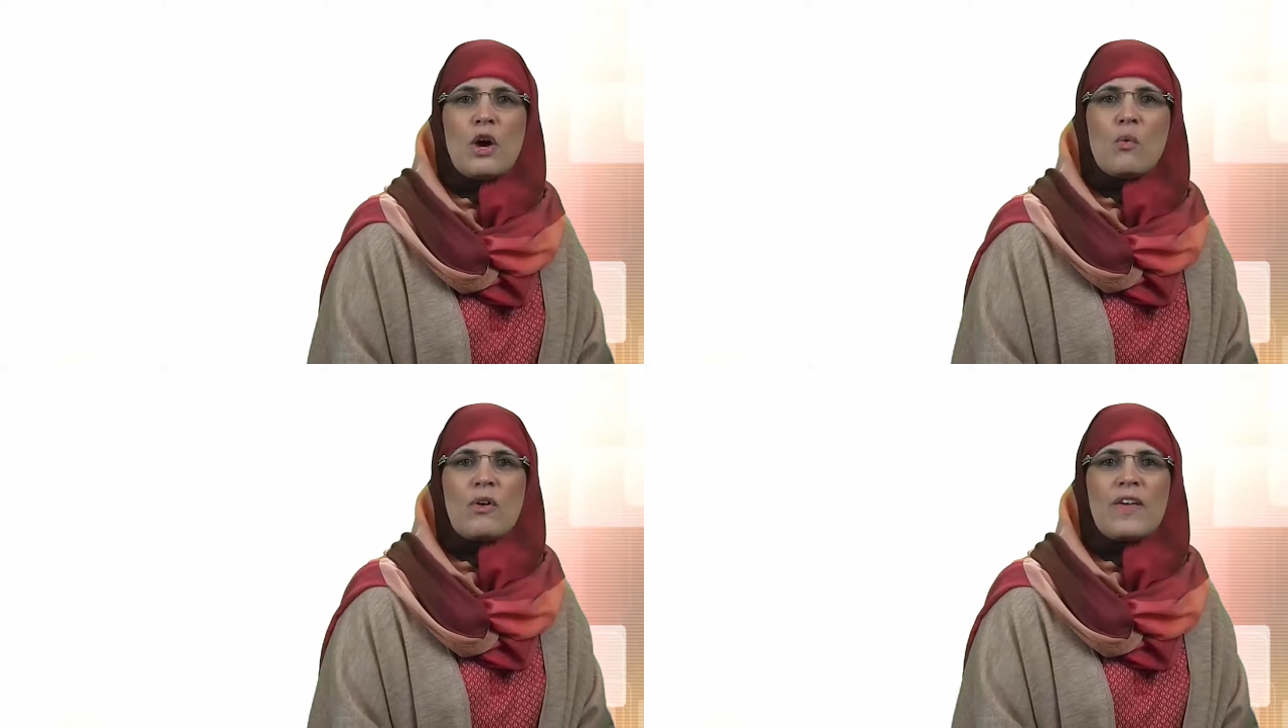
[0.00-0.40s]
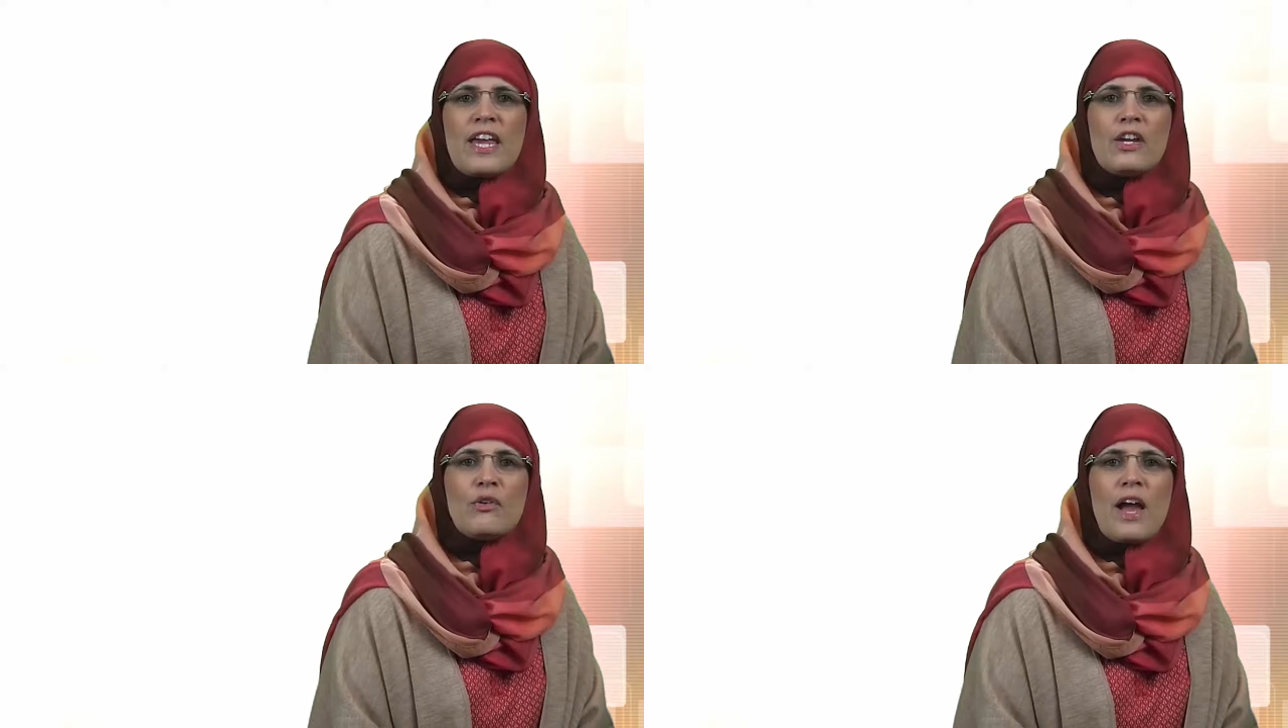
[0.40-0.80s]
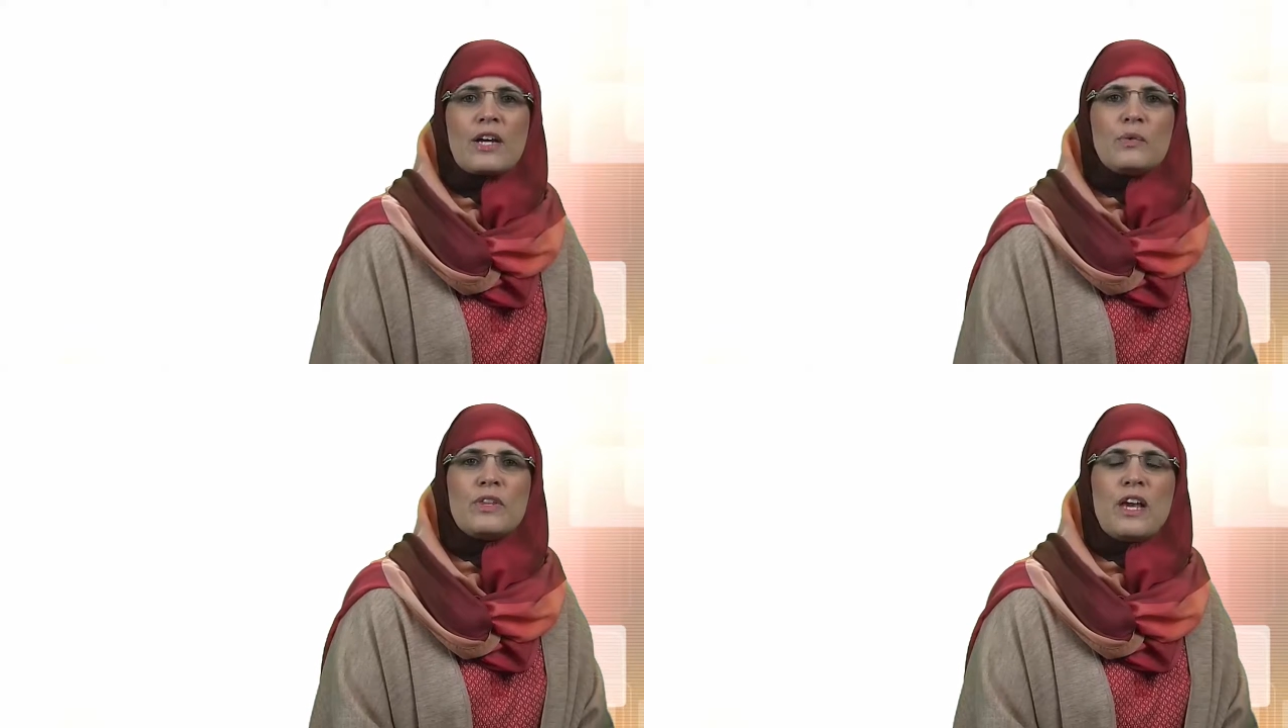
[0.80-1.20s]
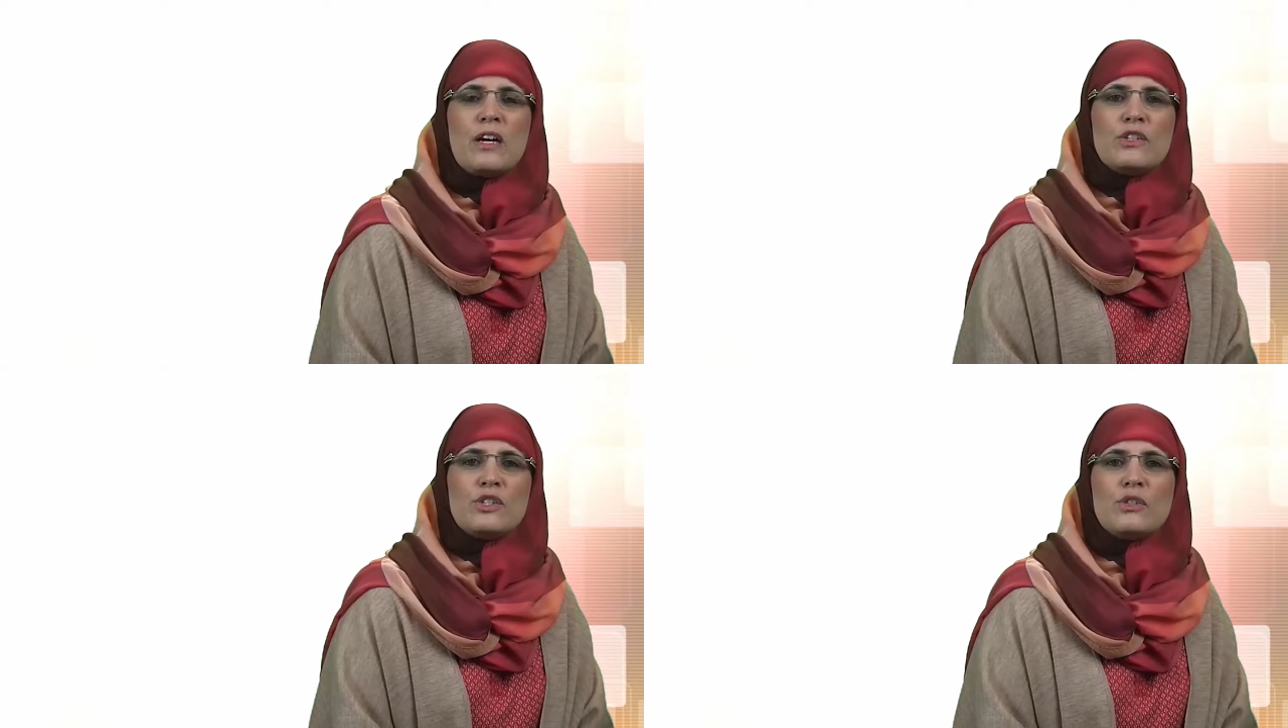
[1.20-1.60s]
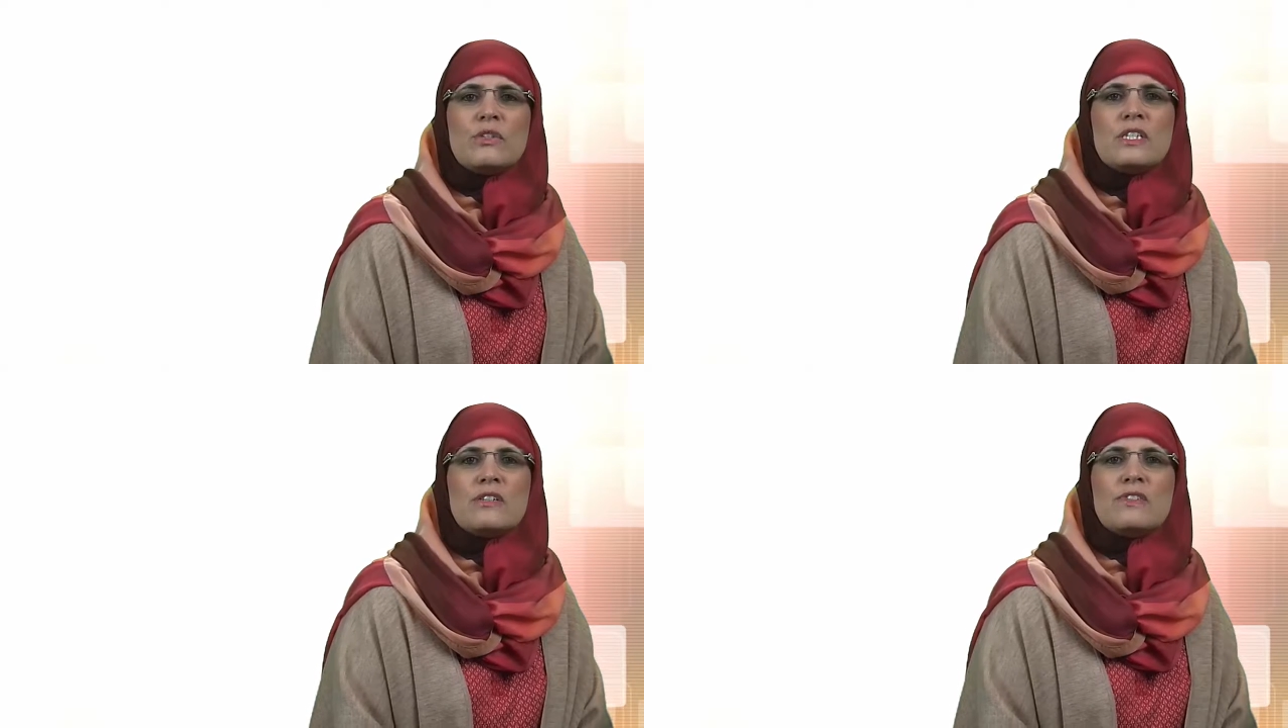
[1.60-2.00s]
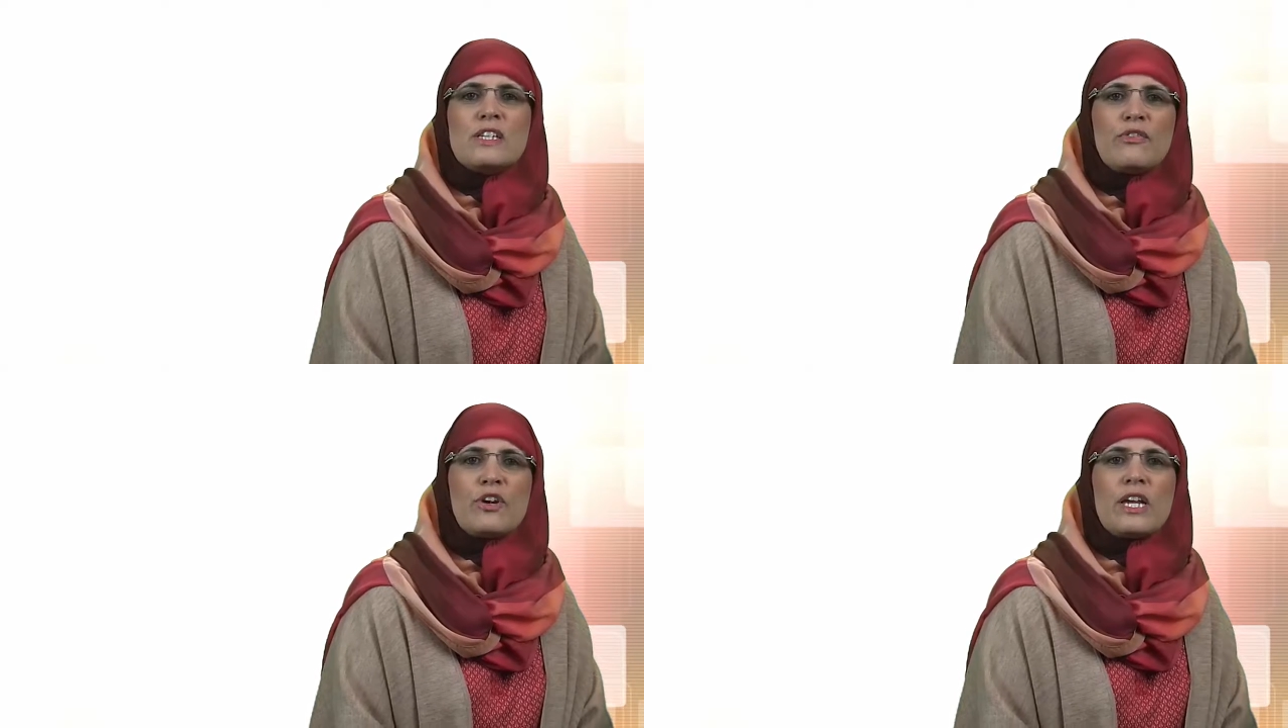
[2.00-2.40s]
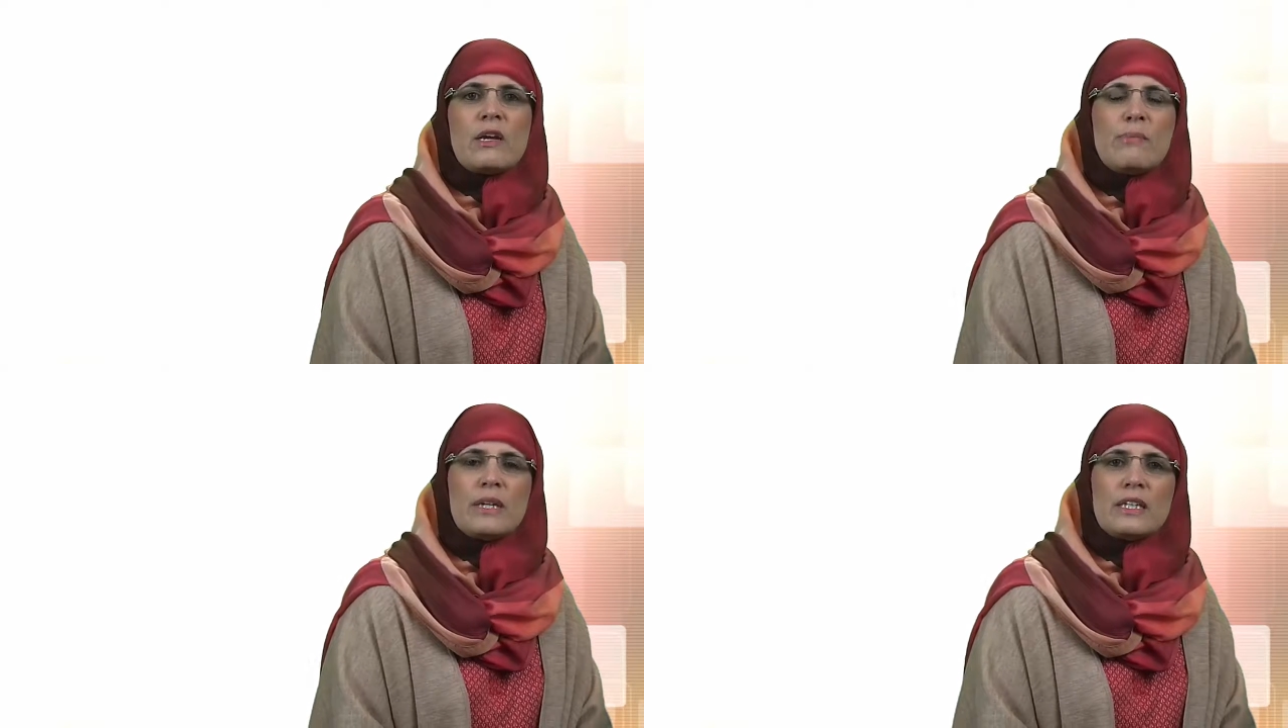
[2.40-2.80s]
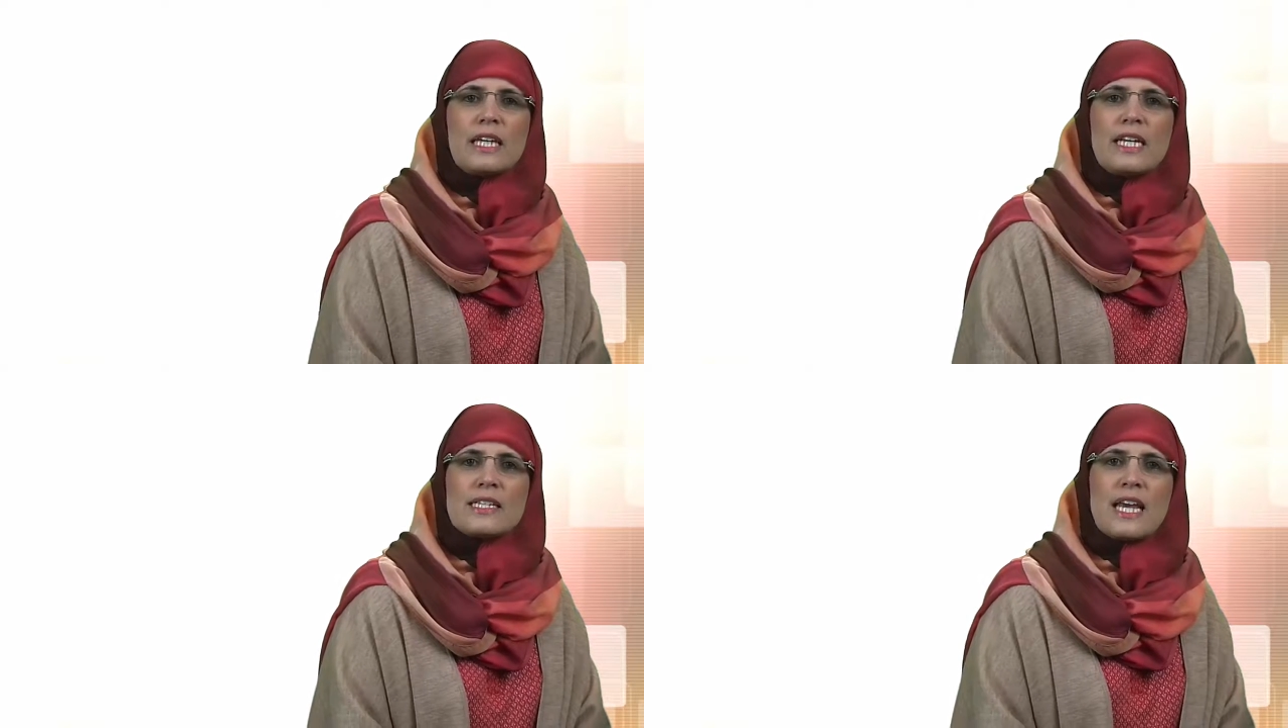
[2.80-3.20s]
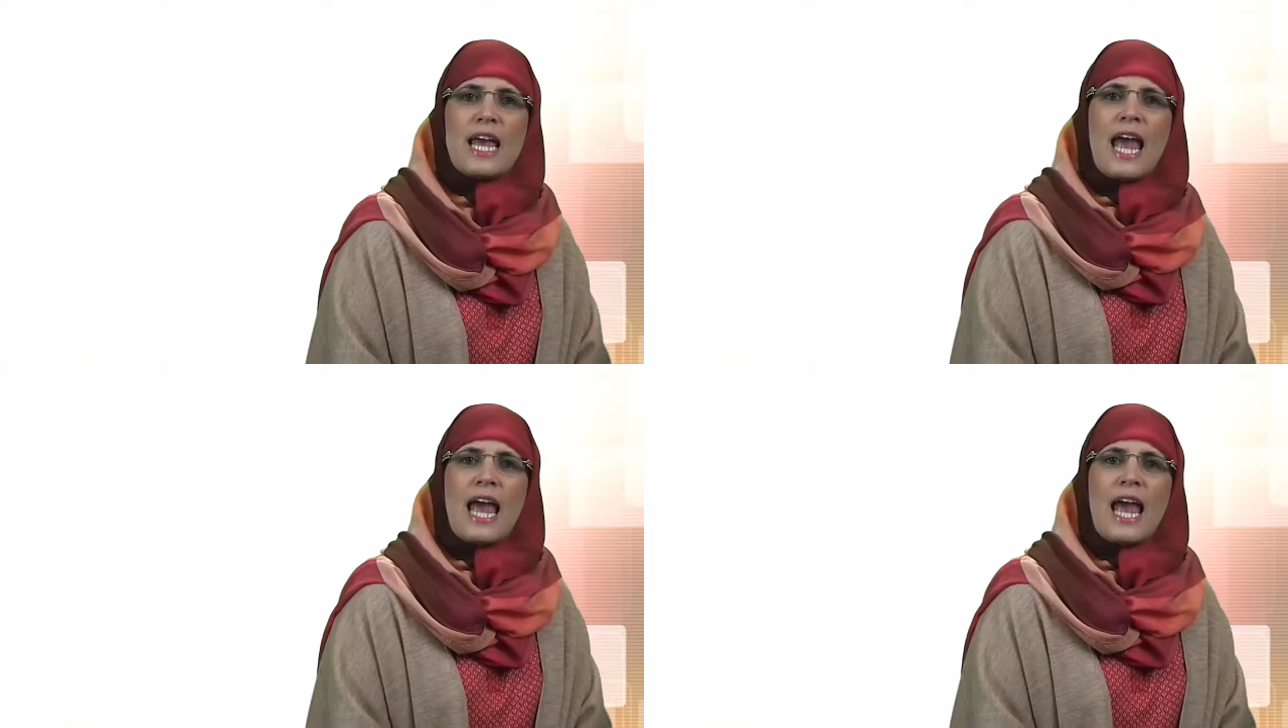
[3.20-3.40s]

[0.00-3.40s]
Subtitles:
where they interact with young students of differing abilities